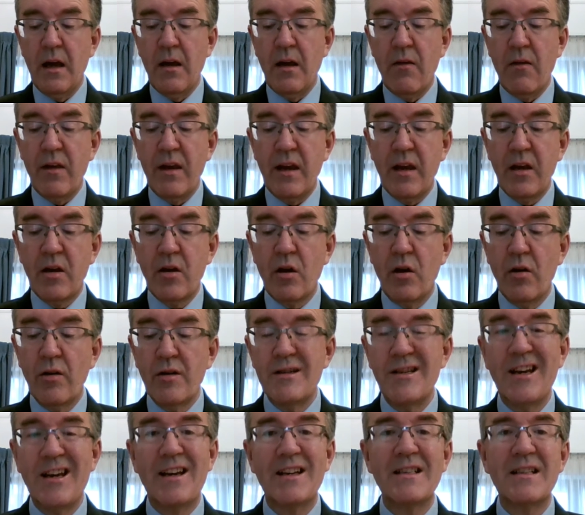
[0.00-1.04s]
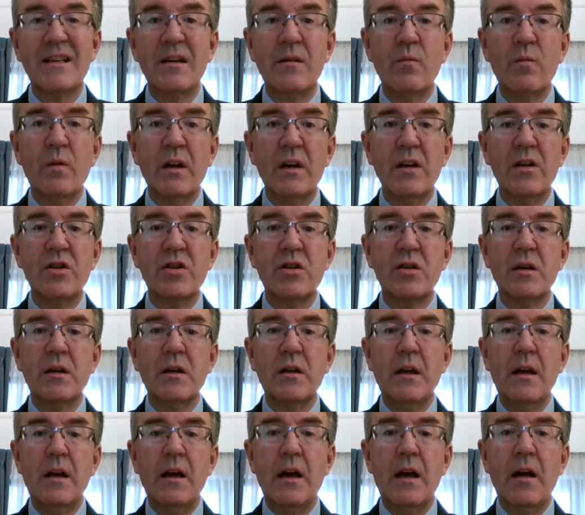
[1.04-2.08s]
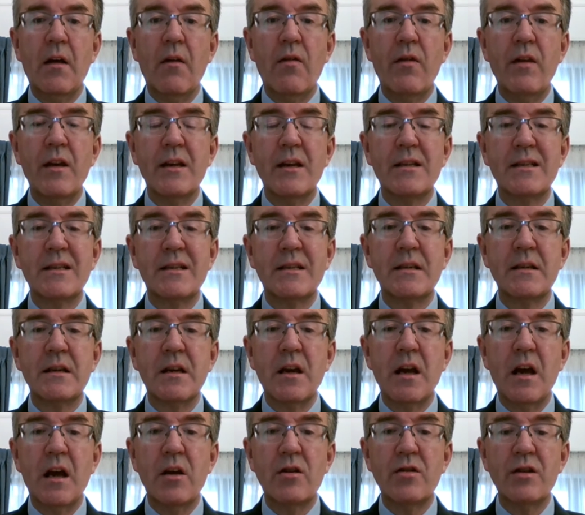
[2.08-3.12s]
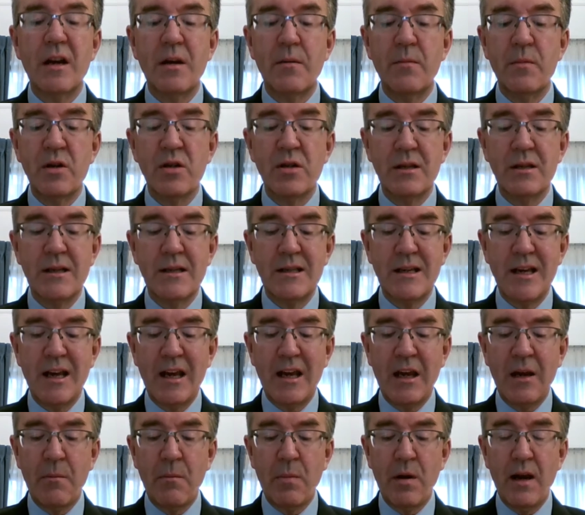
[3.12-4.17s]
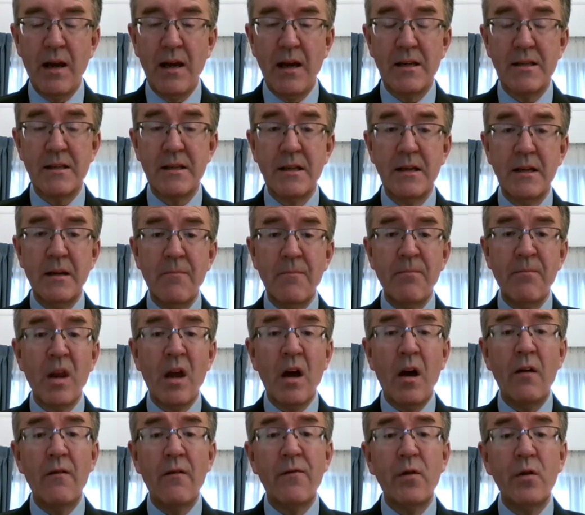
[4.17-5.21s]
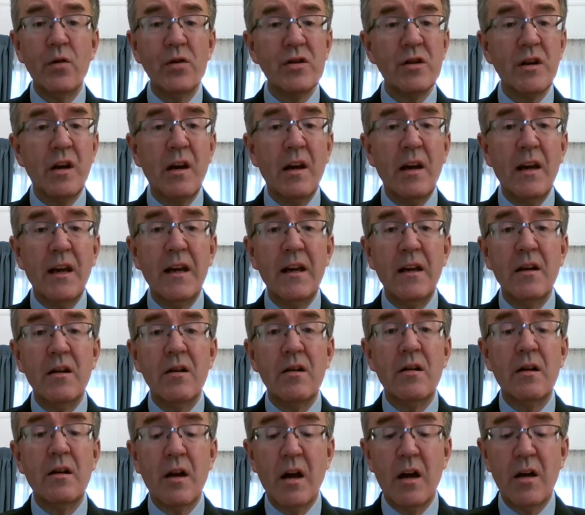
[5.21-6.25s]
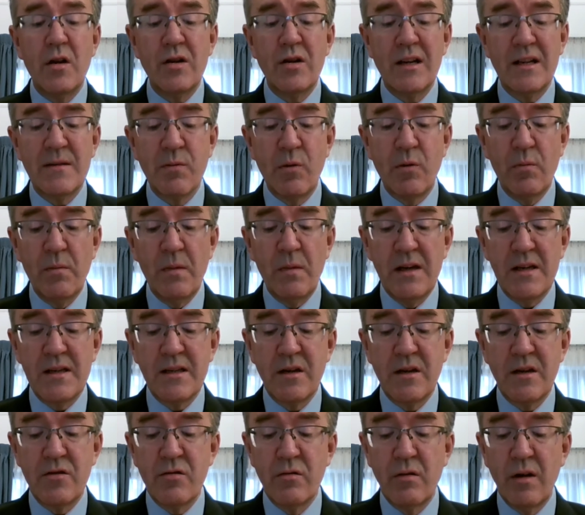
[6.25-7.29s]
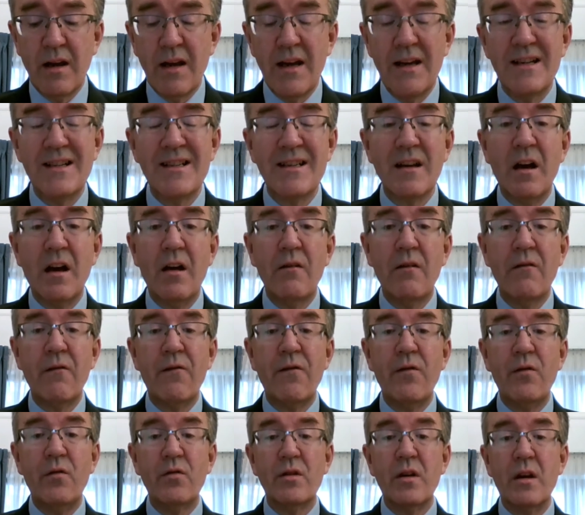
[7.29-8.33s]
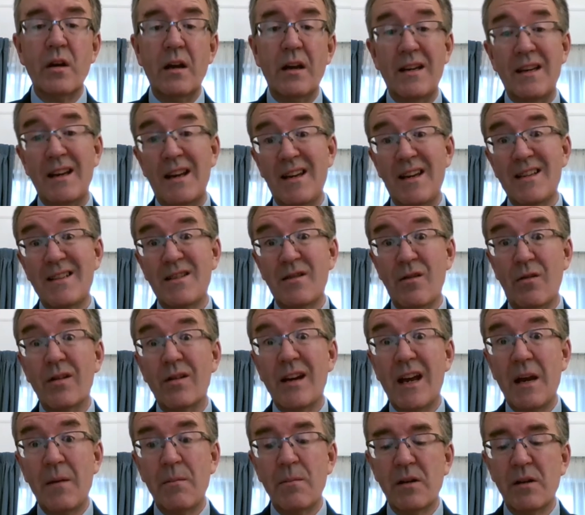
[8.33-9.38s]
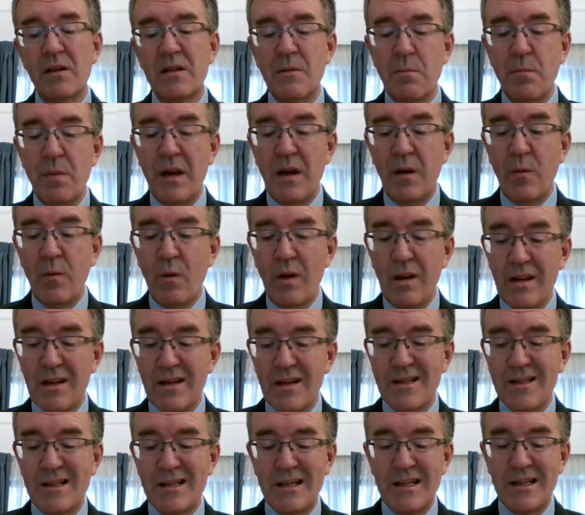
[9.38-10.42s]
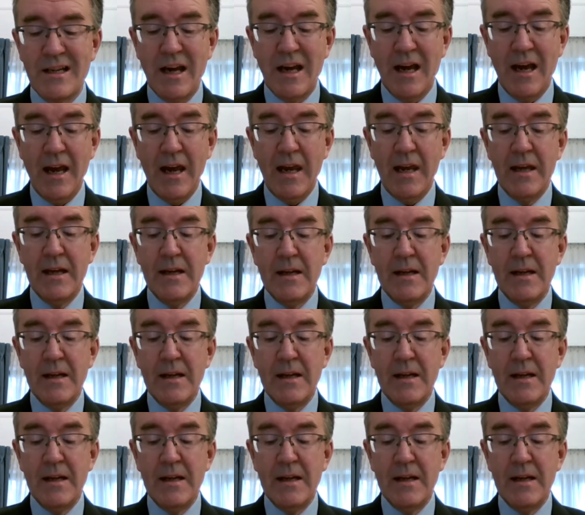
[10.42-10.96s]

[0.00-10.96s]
the context in which this trade mission is taking place. Unfortunately, Transport Minister Drula is not able to be with us today.